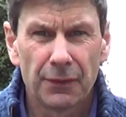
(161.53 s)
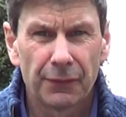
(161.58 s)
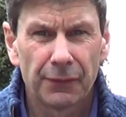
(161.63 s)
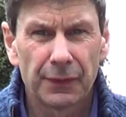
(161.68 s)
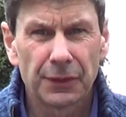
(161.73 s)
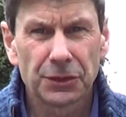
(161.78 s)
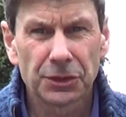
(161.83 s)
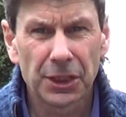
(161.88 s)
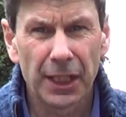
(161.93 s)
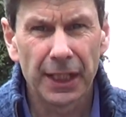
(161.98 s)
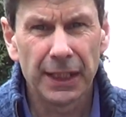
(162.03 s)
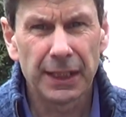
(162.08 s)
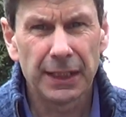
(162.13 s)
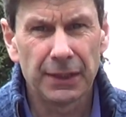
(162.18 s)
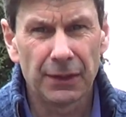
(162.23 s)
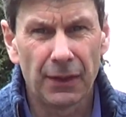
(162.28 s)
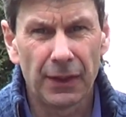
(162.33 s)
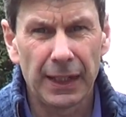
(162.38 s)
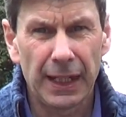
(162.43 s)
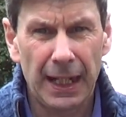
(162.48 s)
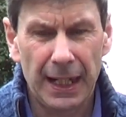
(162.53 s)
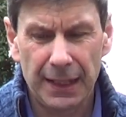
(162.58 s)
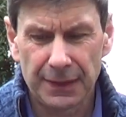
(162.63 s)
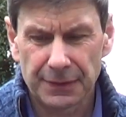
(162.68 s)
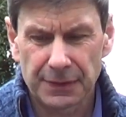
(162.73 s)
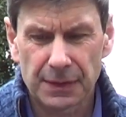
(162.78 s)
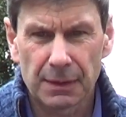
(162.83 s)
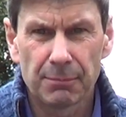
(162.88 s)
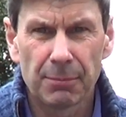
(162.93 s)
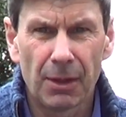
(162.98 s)
the chain I
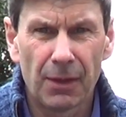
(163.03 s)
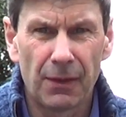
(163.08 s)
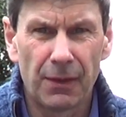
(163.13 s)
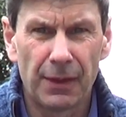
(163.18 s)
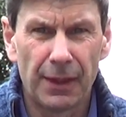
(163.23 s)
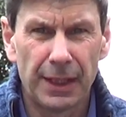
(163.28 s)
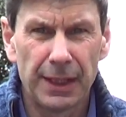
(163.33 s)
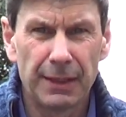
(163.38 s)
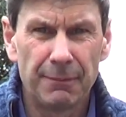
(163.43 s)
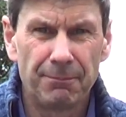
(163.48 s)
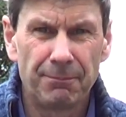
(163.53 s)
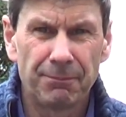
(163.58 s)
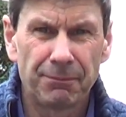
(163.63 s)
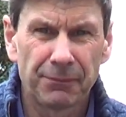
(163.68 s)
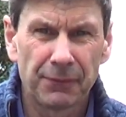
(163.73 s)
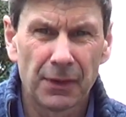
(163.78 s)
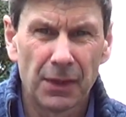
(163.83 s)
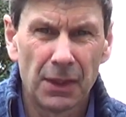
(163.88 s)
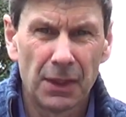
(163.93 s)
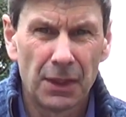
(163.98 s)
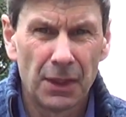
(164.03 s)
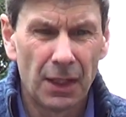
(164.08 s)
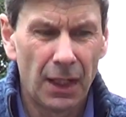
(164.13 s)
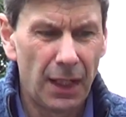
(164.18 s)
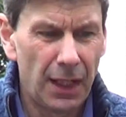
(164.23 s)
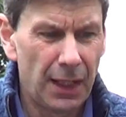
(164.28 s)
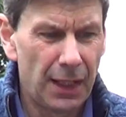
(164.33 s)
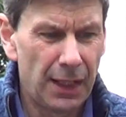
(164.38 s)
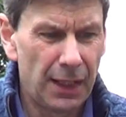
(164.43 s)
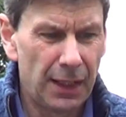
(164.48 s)
had to buy
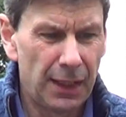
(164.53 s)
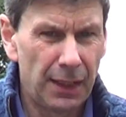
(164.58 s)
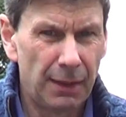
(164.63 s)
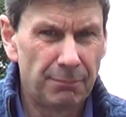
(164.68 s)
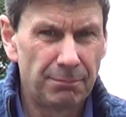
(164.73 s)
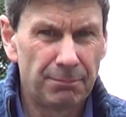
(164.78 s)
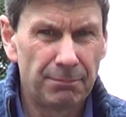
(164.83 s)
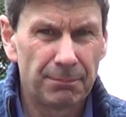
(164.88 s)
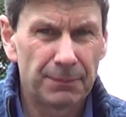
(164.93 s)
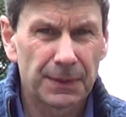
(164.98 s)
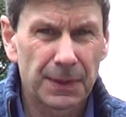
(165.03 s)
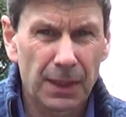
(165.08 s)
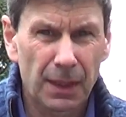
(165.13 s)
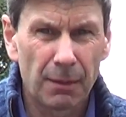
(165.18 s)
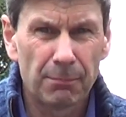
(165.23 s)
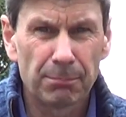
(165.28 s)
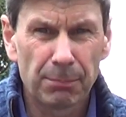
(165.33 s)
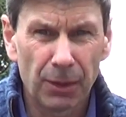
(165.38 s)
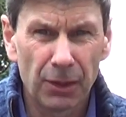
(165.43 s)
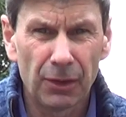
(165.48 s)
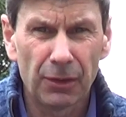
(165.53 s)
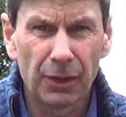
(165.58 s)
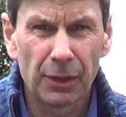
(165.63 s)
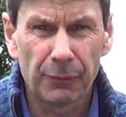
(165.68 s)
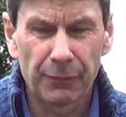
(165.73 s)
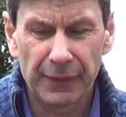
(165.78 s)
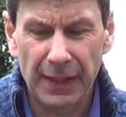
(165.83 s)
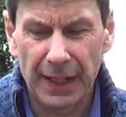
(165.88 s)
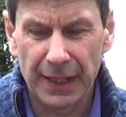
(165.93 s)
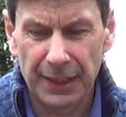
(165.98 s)
to comply
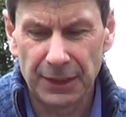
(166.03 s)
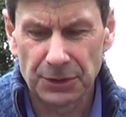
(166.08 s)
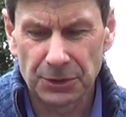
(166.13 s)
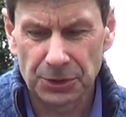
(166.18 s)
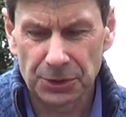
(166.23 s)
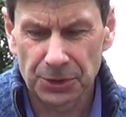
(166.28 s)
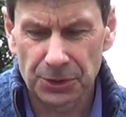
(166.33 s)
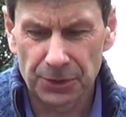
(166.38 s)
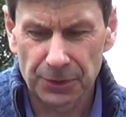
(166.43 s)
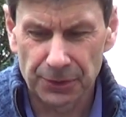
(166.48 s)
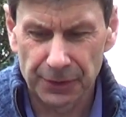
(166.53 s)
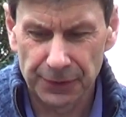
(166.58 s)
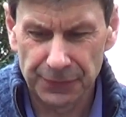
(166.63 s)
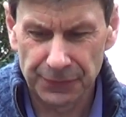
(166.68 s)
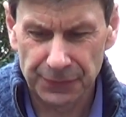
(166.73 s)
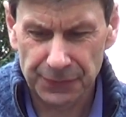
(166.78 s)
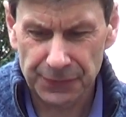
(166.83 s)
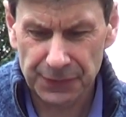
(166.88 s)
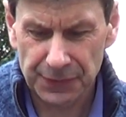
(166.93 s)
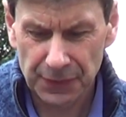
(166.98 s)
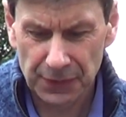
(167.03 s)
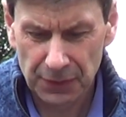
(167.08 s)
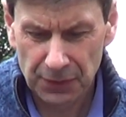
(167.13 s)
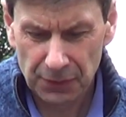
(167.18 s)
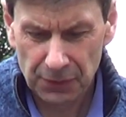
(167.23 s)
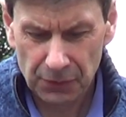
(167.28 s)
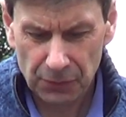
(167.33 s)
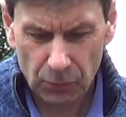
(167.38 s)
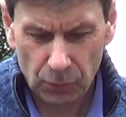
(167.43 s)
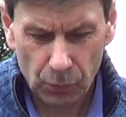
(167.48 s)
with that insurance
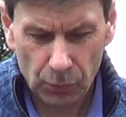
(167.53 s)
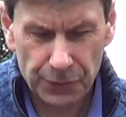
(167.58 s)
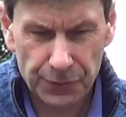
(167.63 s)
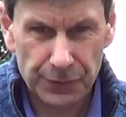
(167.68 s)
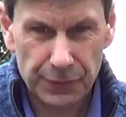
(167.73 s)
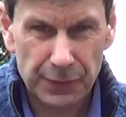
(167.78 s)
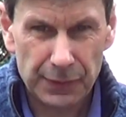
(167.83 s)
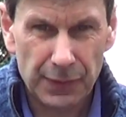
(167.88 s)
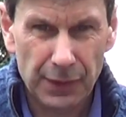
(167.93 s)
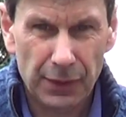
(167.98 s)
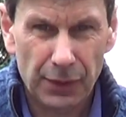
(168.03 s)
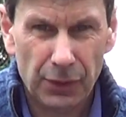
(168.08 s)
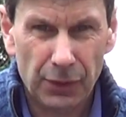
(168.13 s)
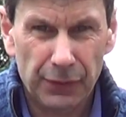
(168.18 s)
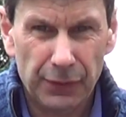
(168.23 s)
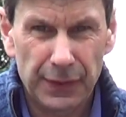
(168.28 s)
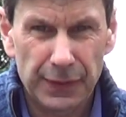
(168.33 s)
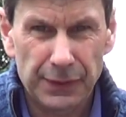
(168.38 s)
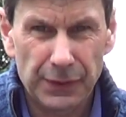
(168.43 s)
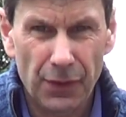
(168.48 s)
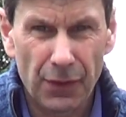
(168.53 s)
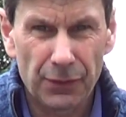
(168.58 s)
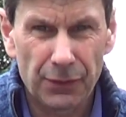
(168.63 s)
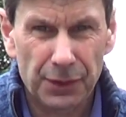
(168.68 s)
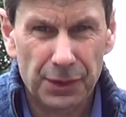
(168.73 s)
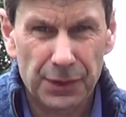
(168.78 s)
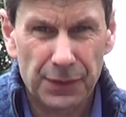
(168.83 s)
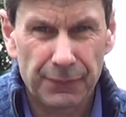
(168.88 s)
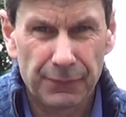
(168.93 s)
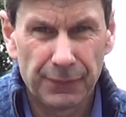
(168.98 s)
was this
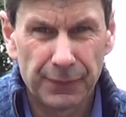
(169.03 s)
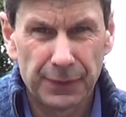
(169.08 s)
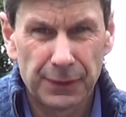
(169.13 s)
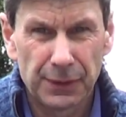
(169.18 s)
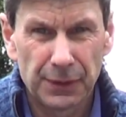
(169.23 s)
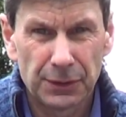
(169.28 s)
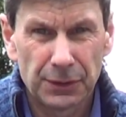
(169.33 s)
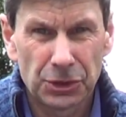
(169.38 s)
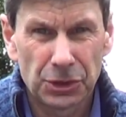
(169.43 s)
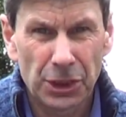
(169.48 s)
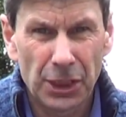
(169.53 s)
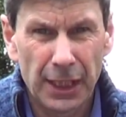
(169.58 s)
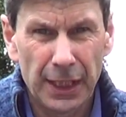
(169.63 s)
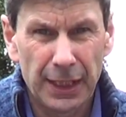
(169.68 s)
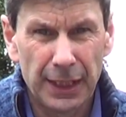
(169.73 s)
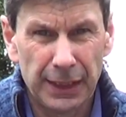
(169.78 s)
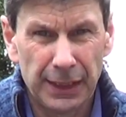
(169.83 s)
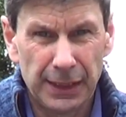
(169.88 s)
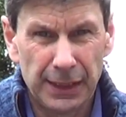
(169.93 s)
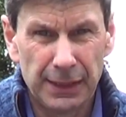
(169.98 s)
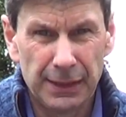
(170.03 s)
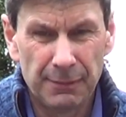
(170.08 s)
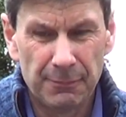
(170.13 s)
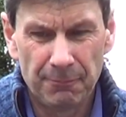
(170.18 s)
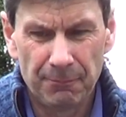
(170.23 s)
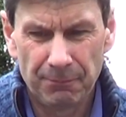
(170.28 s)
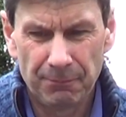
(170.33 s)
Oxford chain,